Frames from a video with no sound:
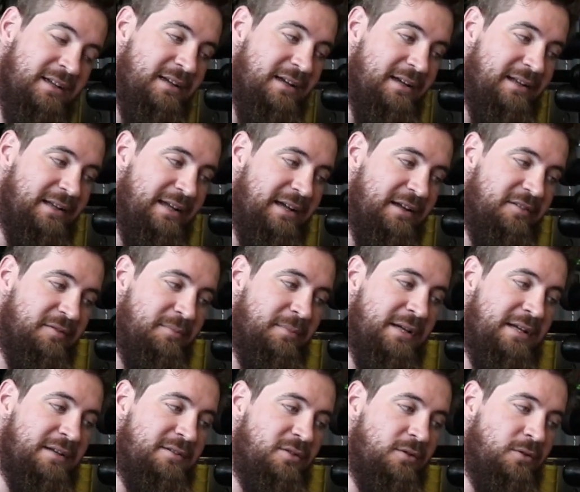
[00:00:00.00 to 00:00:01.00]
allows
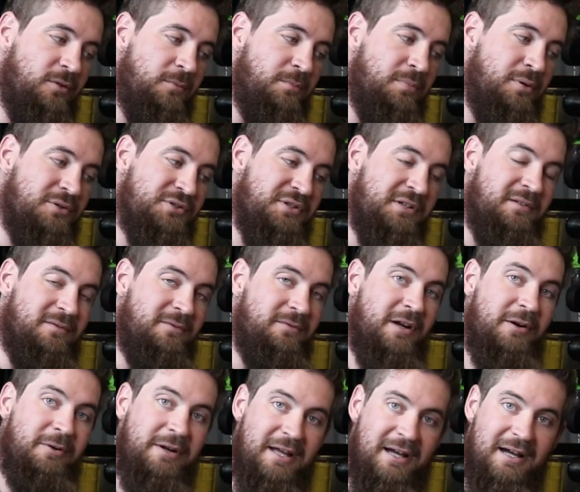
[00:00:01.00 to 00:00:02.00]
me to push it
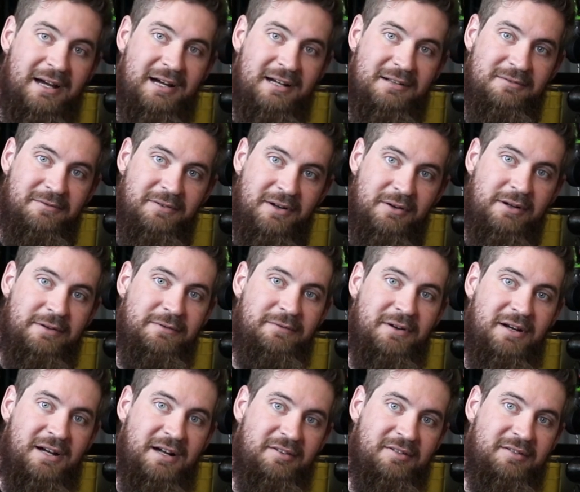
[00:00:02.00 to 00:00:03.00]
very hard, very
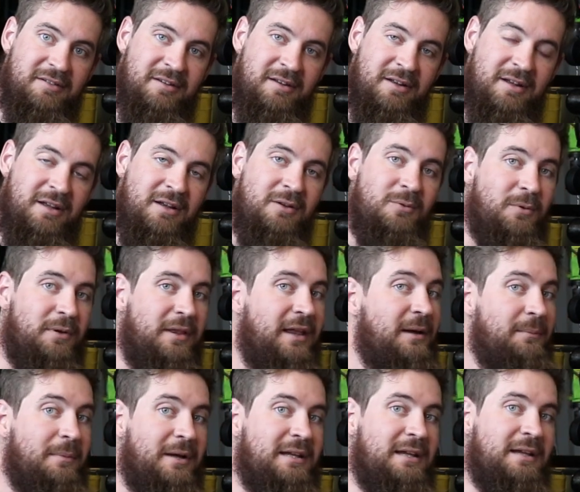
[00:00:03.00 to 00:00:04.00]
fast,
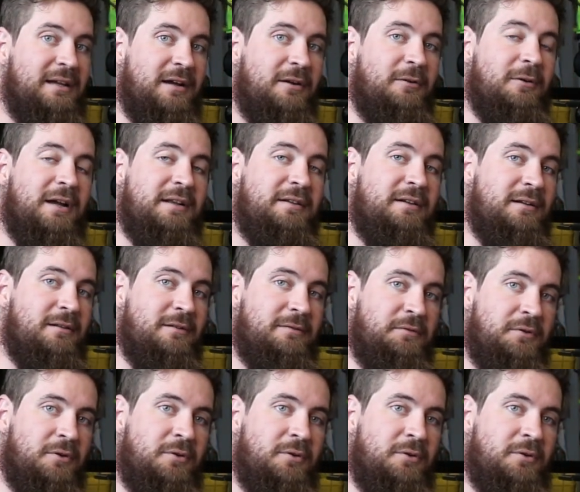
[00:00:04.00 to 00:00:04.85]
without making a great deal of